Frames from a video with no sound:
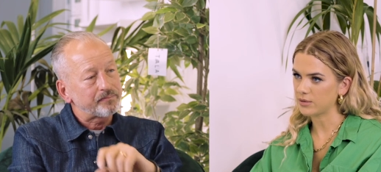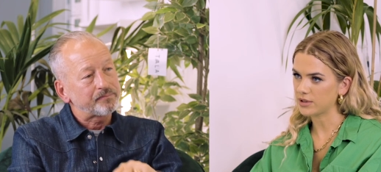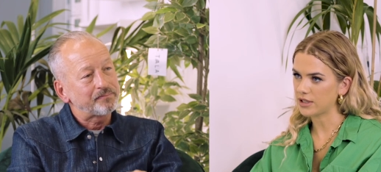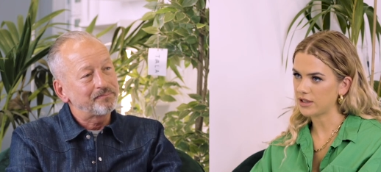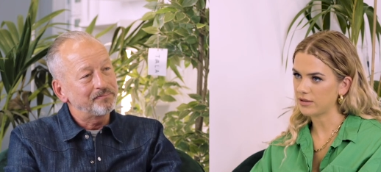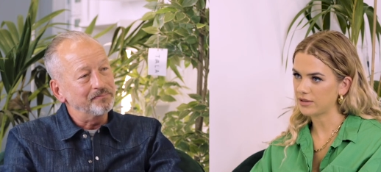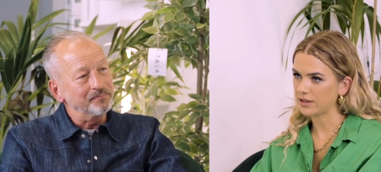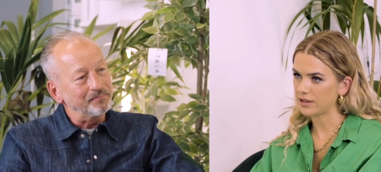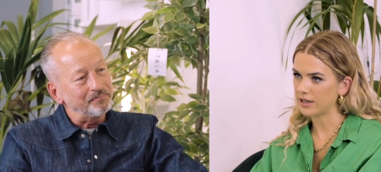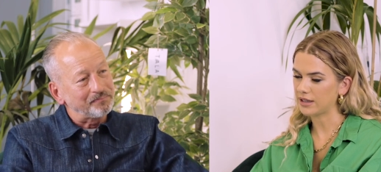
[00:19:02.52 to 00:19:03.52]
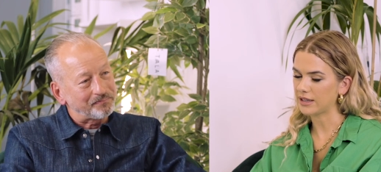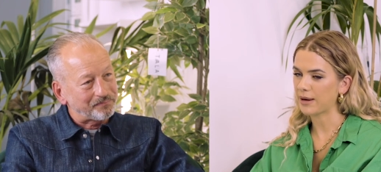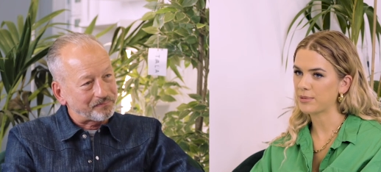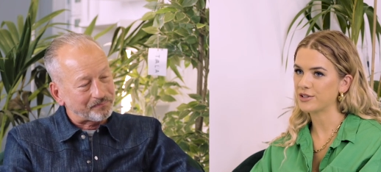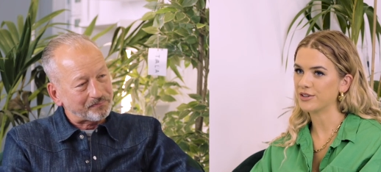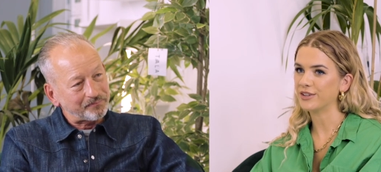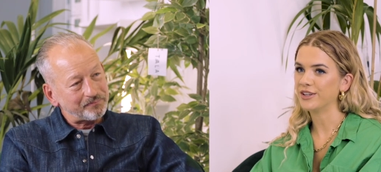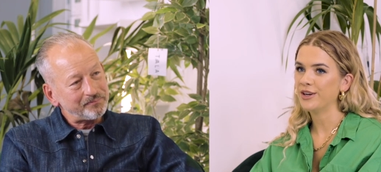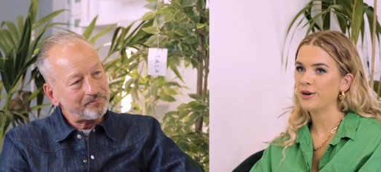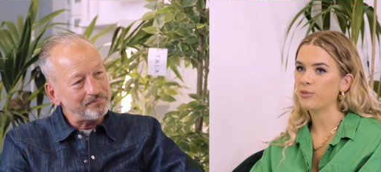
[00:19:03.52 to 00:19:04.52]
Speaker 1: was it in mm. in
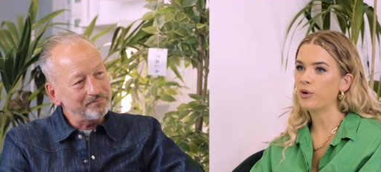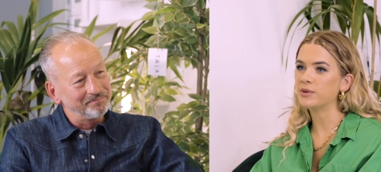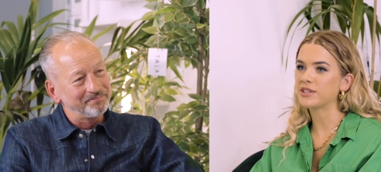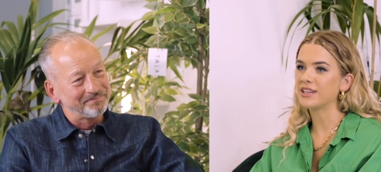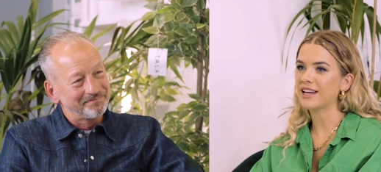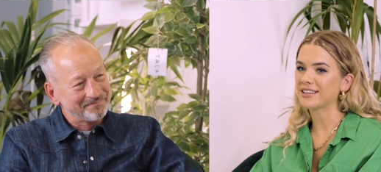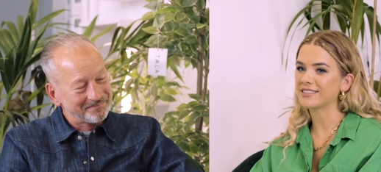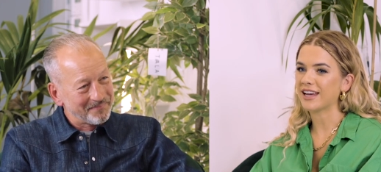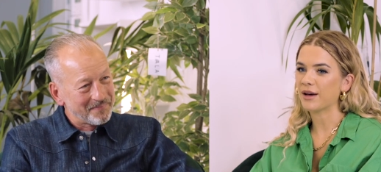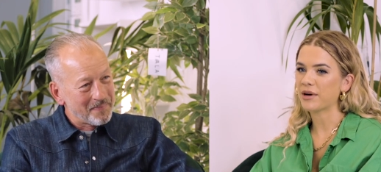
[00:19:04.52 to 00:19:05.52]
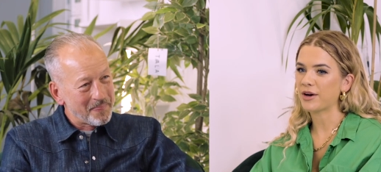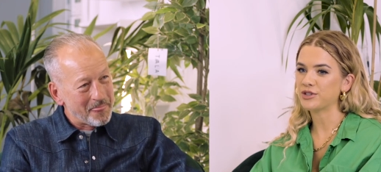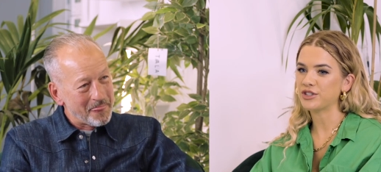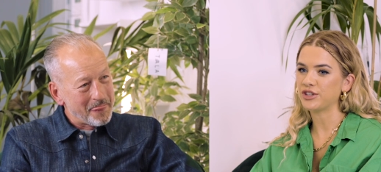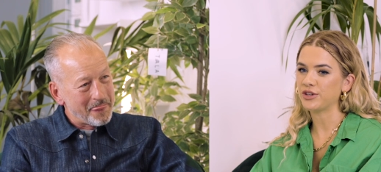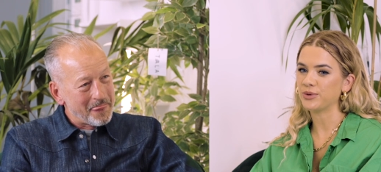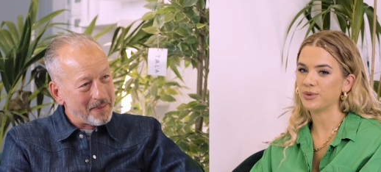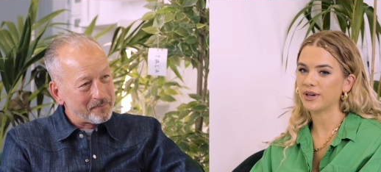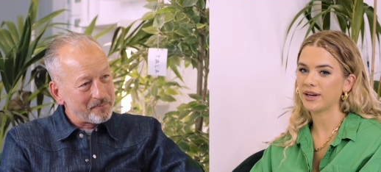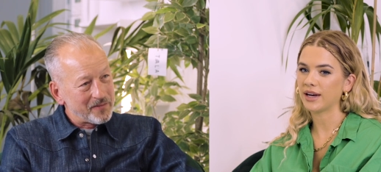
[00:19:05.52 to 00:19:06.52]
capital, what was the next step? How did
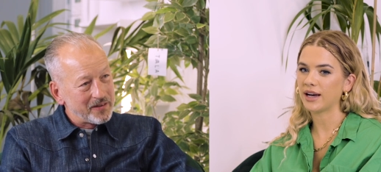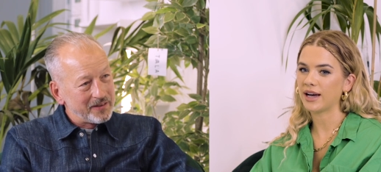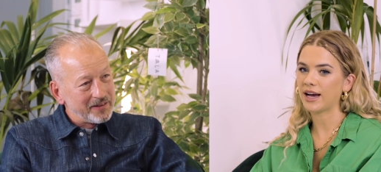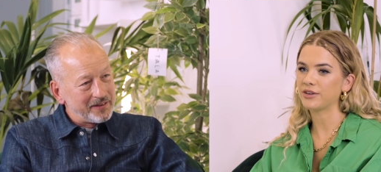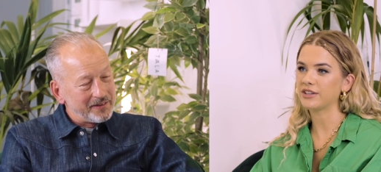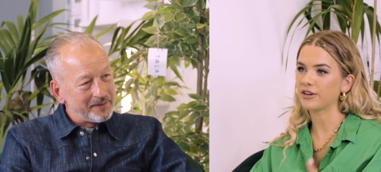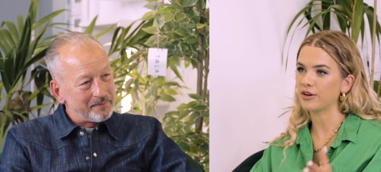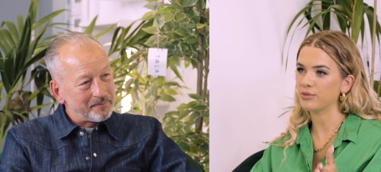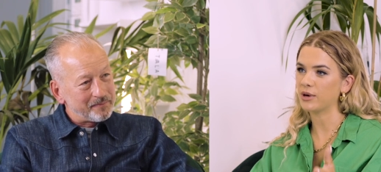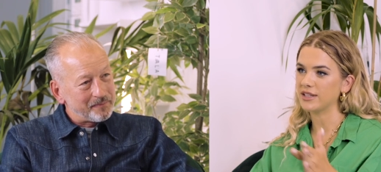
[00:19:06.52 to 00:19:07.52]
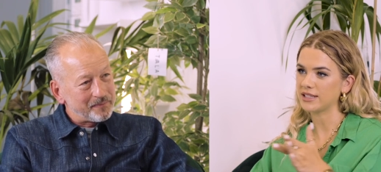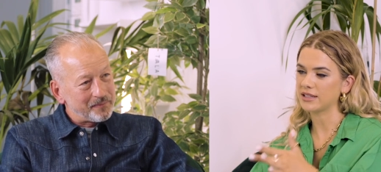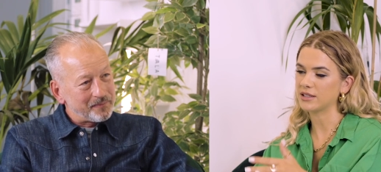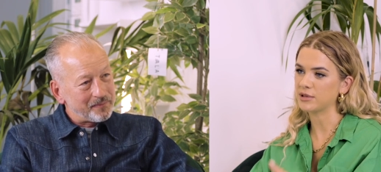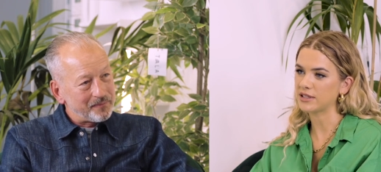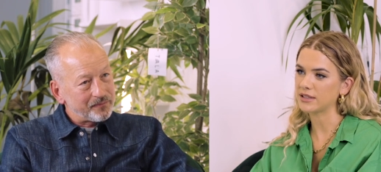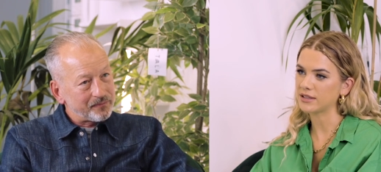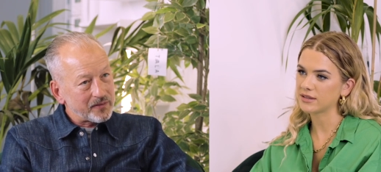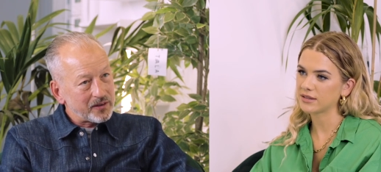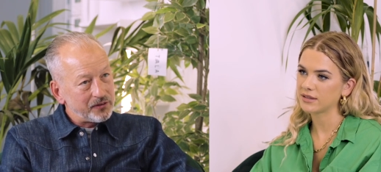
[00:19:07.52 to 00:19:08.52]
you how did it go from idea to
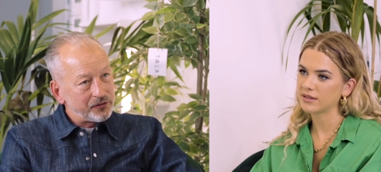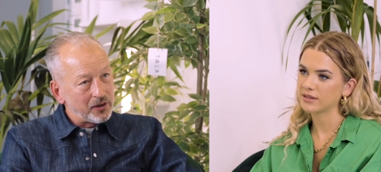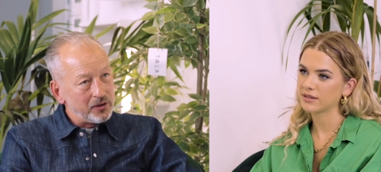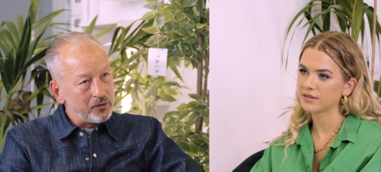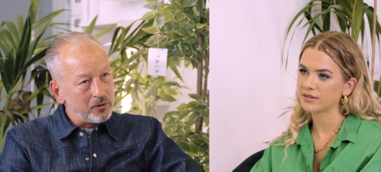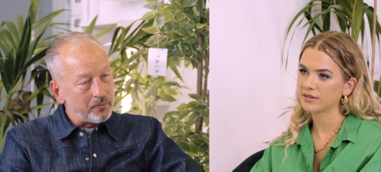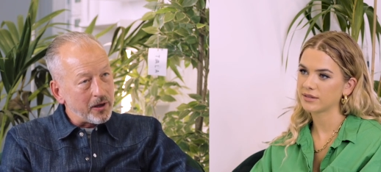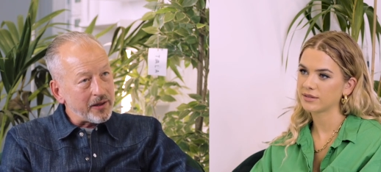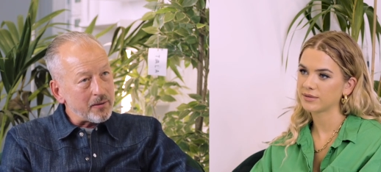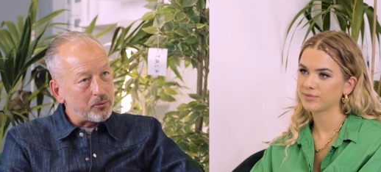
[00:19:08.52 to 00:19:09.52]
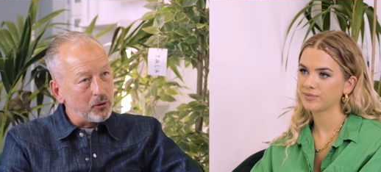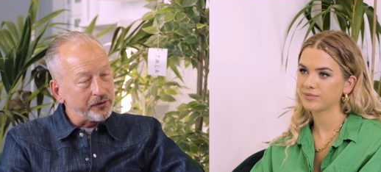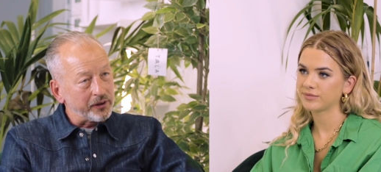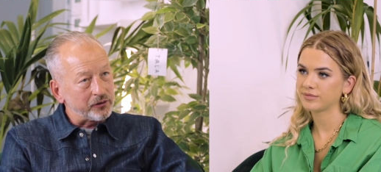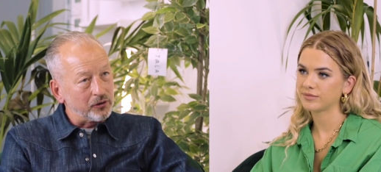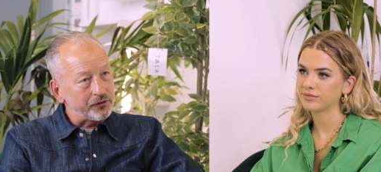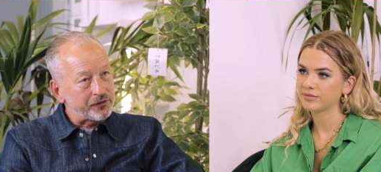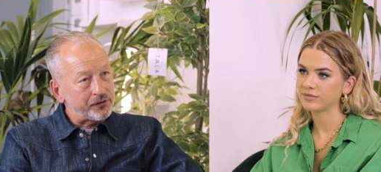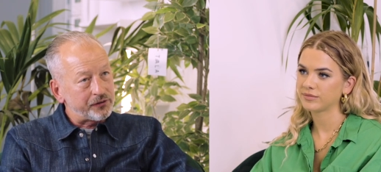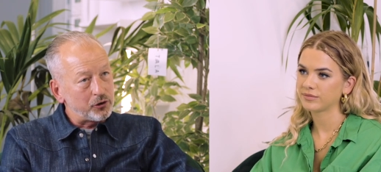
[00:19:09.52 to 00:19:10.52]
business?
Speaker 2: So by that point I'd got
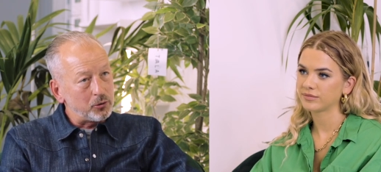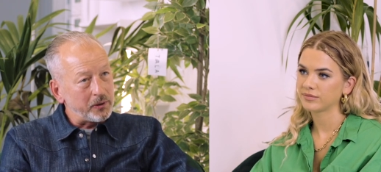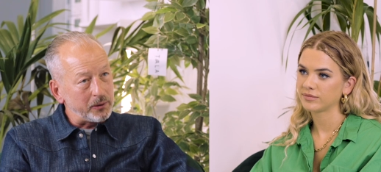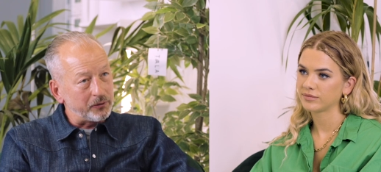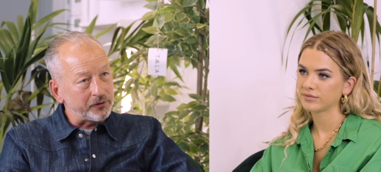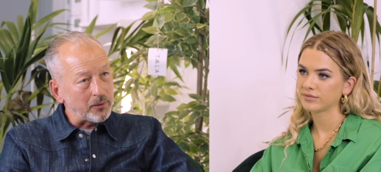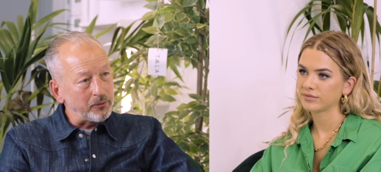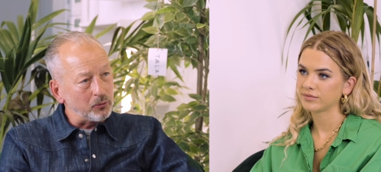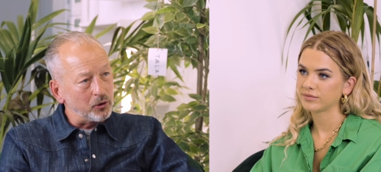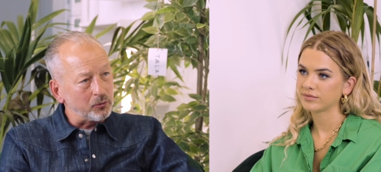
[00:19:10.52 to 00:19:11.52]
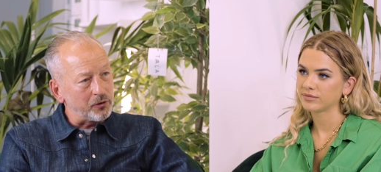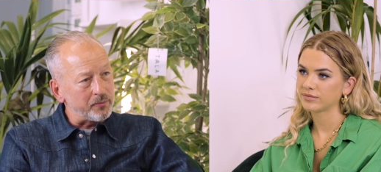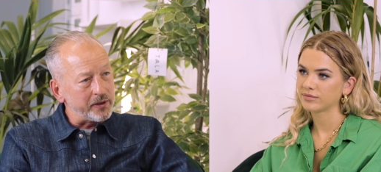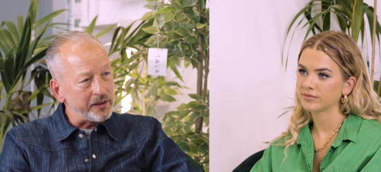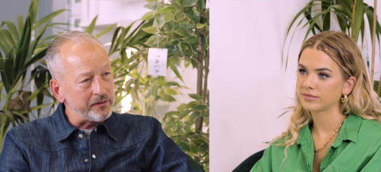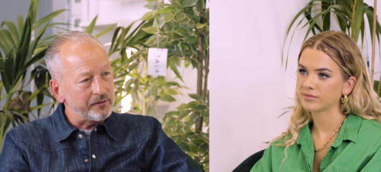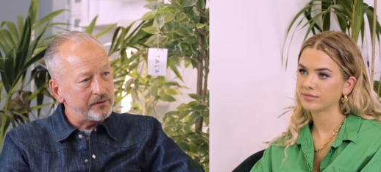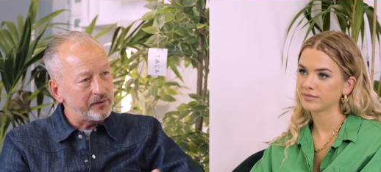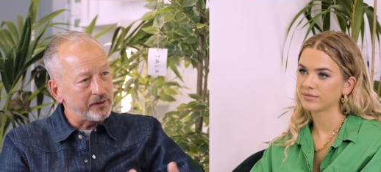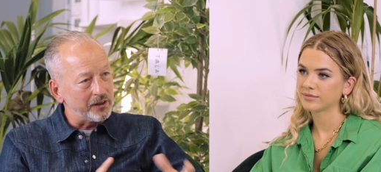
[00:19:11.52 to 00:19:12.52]
two people to come and work with me,
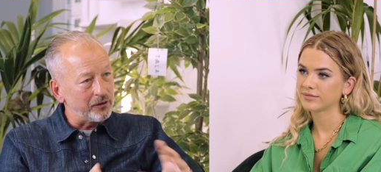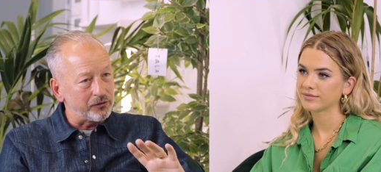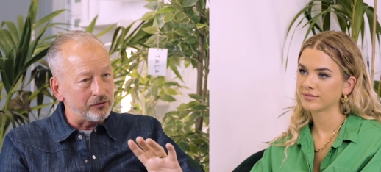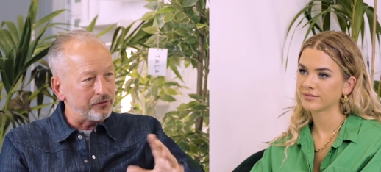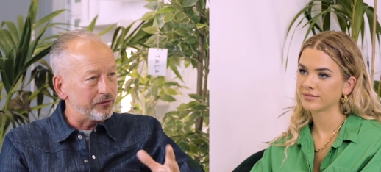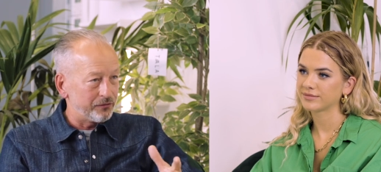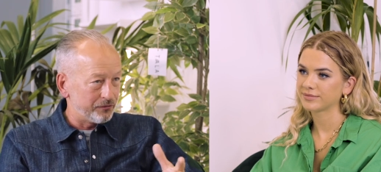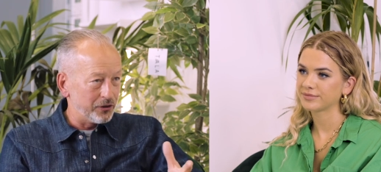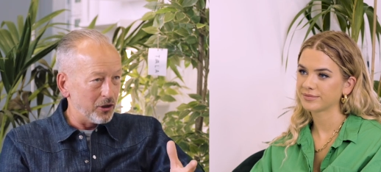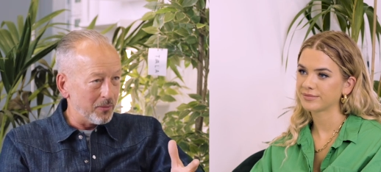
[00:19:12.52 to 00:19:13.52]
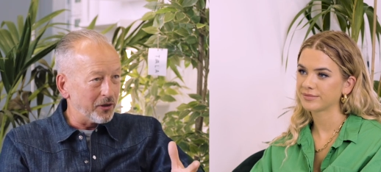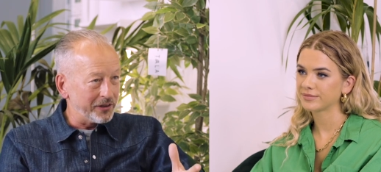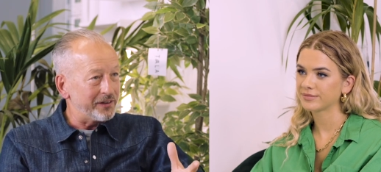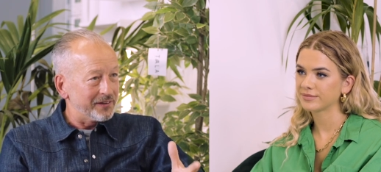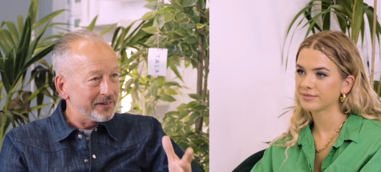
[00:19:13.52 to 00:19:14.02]
you know, sort of for no money,